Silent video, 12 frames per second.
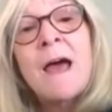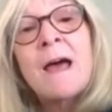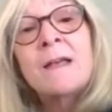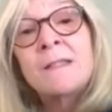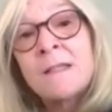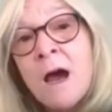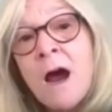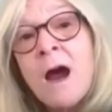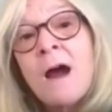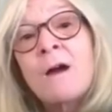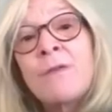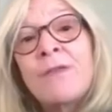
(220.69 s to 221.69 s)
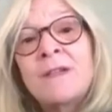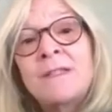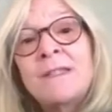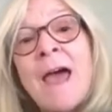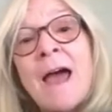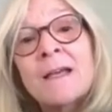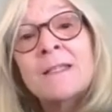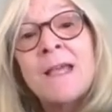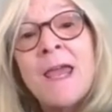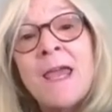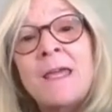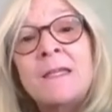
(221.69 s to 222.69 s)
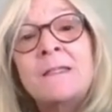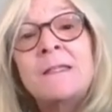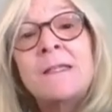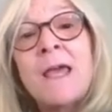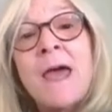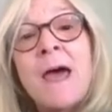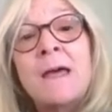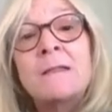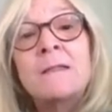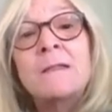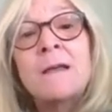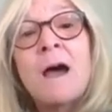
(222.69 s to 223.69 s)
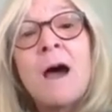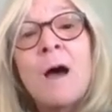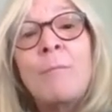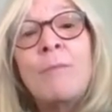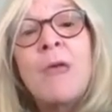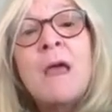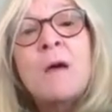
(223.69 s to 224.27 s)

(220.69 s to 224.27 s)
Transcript: as are the taxanes and um,